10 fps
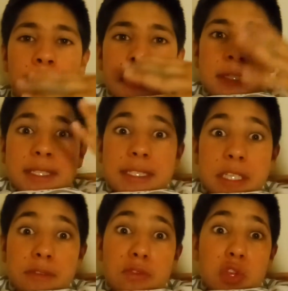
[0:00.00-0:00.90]
and
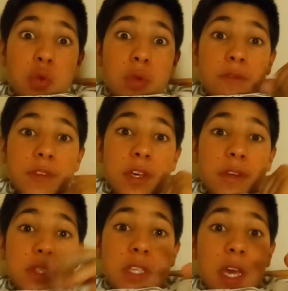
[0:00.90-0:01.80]
Steven
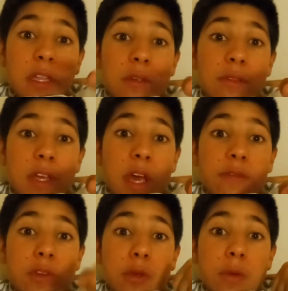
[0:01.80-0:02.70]
Universe. Yeah, I don't think I
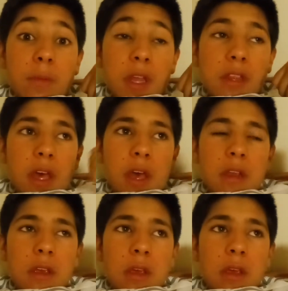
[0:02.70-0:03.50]
ever known about that